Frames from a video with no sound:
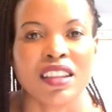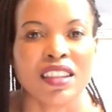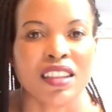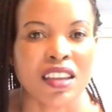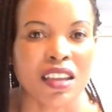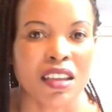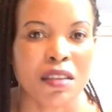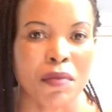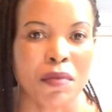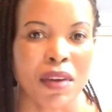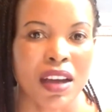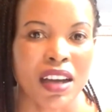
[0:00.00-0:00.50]

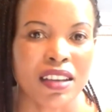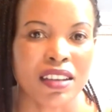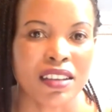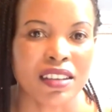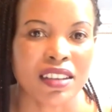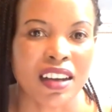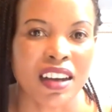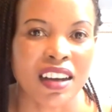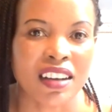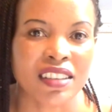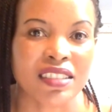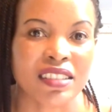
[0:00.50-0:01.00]
they
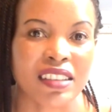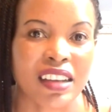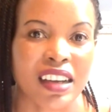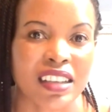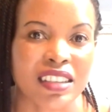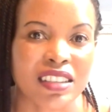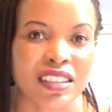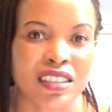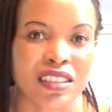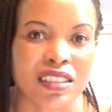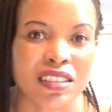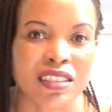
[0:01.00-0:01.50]
might ask
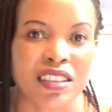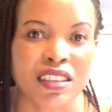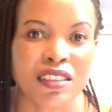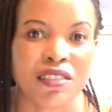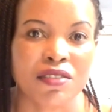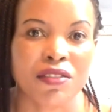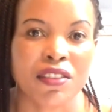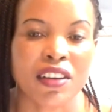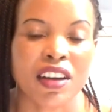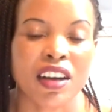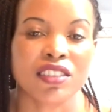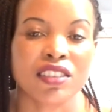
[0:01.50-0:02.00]
us
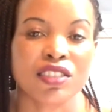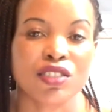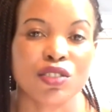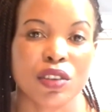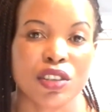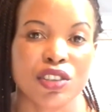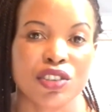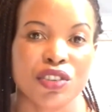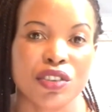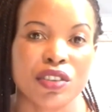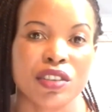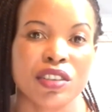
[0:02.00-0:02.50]
difficult
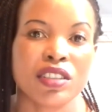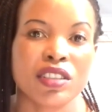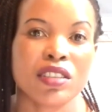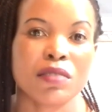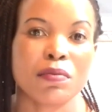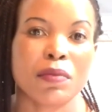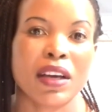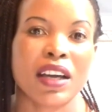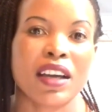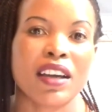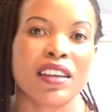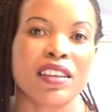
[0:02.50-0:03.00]
questions,
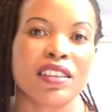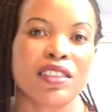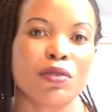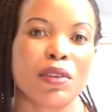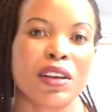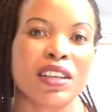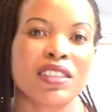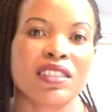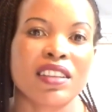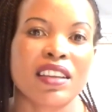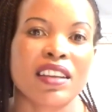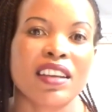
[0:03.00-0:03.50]
but it
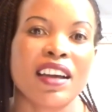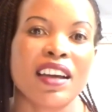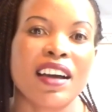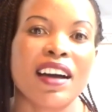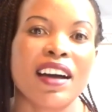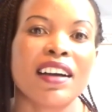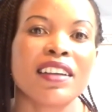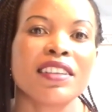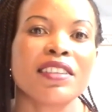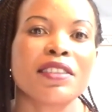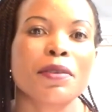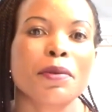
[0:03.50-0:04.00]
wasn't
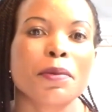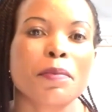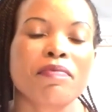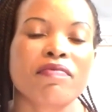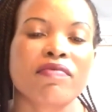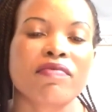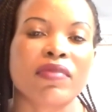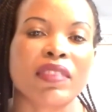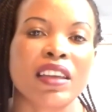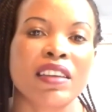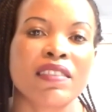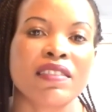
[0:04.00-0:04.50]
hard.
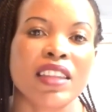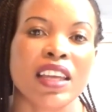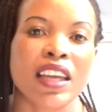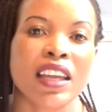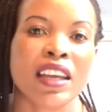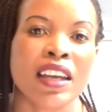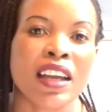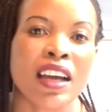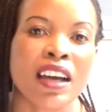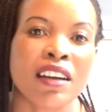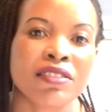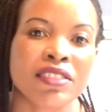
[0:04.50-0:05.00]
And
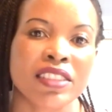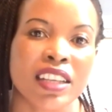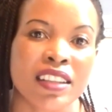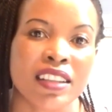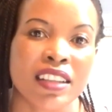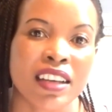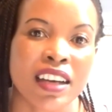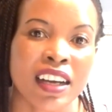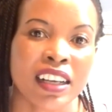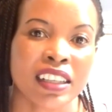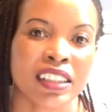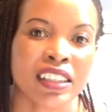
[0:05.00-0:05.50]
then
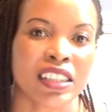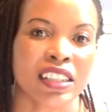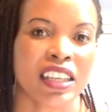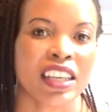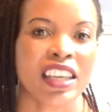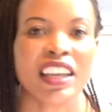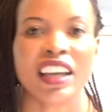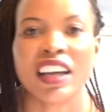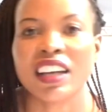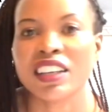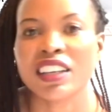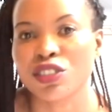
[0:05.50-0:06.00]
after that,
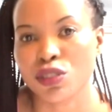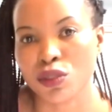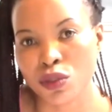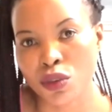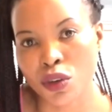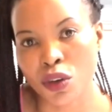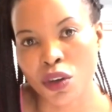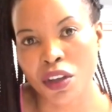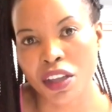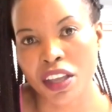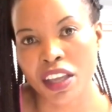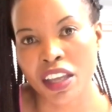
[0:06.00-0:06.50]
he had
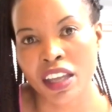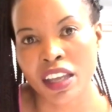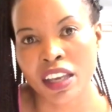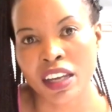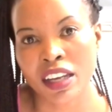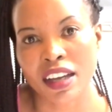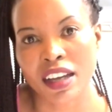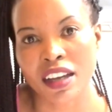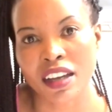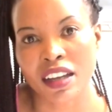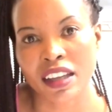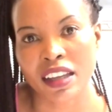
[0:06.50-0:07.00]
to go
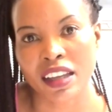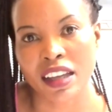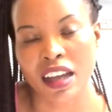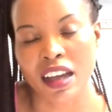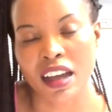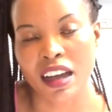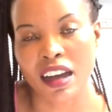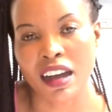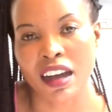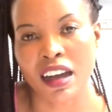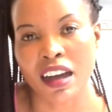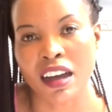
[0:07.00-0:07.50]
in and
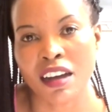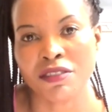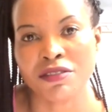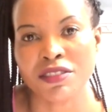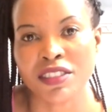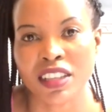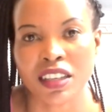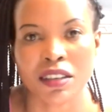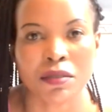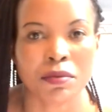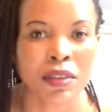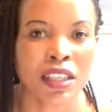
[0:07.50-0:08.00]

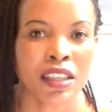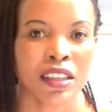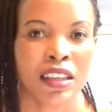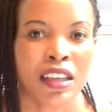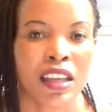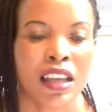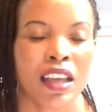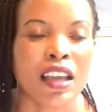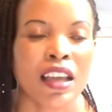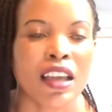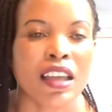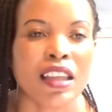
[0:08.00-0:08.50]
after
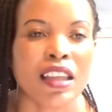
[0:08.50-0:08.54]
me.